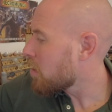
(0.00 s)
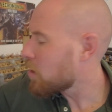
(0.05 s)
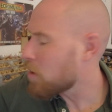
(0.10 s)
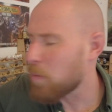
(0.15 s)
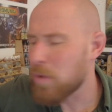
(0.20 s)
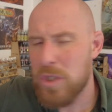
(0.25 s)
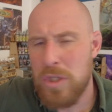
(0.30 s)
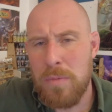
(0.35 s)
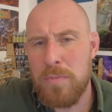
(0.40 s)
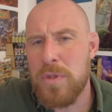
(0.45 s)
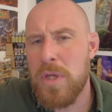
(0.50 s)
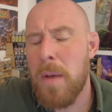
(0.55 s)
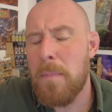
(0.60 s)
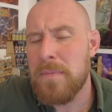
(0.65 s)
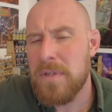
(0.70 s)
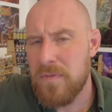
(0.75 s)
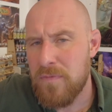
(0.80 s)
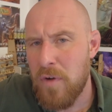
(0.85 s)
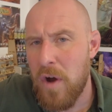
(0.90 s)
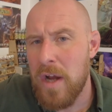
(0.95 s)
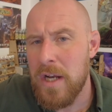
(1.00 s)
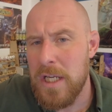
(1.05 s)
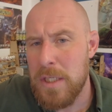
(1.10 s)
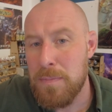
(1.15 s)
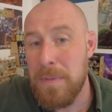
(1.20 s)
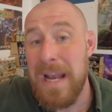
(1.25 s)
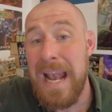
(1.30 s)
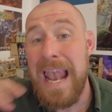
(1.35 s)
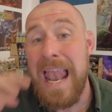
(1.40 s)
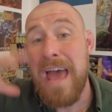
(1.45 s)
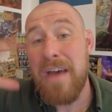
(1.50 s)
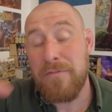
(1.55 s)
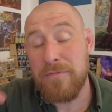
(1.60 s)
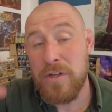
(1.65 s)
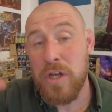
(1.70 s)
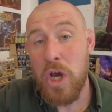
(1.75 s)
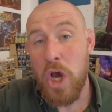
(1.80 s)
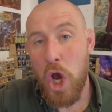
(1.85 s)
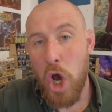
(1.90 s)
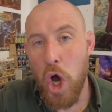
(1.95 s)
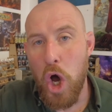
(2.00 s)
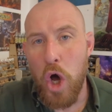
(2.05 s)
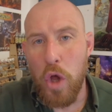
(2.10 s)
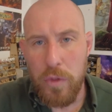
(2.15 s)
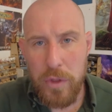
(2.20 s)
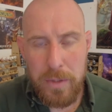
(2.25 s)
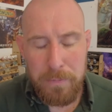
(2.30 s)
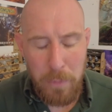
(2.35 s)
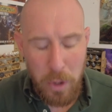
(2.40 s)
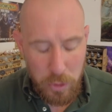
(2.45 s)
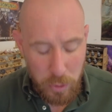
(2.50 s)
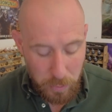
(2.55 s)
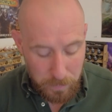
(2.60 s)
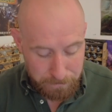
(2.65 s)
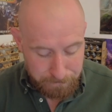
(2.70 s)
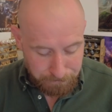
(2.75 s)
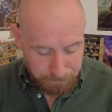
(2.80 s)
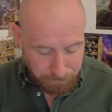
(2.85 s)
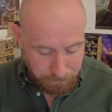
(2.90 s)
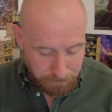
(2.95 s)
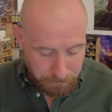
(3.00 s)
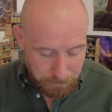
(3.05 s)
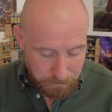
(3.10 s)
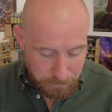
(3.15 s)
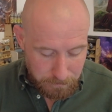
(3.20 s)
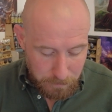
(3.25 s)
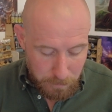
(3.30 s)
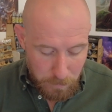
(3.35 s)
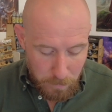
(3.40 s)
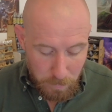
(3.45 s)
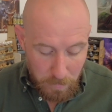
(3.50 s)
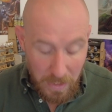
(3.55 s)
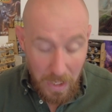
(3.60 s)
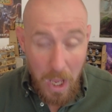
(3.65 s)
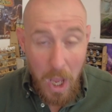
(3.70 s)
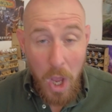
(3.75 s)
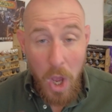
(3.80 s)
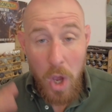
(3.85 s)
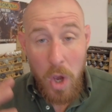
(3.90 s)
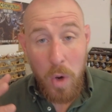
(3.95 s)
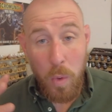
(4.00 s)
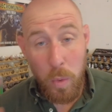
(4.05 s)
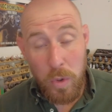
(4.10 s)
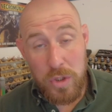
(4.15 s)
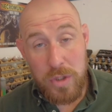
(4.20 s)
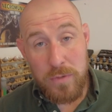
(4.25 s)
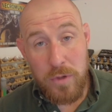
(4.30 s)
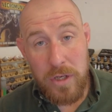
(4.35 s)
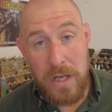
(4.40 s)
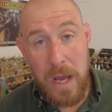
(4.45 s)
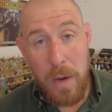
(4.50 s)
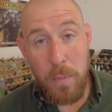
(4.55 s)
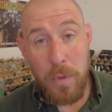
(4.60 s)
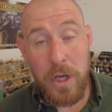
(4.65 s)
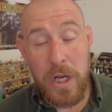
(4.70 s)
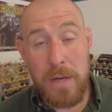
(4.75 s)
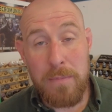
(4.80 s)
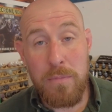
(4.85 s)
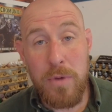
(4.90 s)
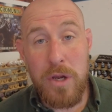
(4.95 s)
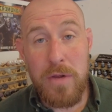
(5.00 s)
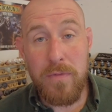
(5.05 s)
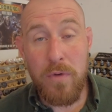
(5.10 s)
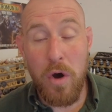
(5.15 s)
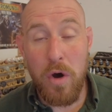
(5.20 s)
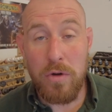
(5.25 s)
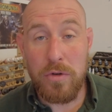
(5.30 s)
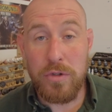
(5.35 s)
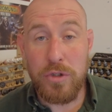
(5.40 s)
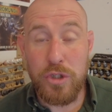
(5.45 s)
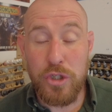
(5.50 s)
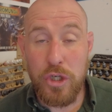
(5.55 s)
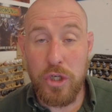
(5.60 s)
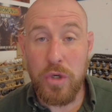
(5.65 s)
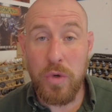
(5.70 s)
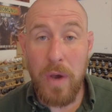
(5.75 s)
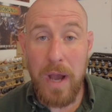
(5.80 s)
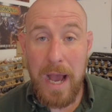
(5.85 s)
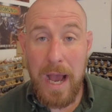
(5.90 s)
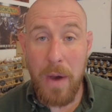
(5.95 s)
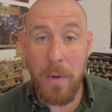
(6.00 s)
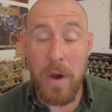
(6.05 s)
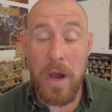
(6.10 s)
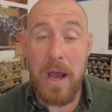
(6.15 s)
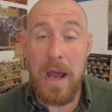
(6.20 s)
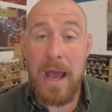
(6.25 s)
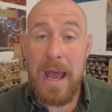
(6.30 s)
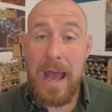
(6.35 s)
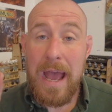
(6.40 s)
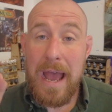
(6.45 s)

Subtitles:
that we sometimes find has been left on the model. Once we've done that, we're going to move on to our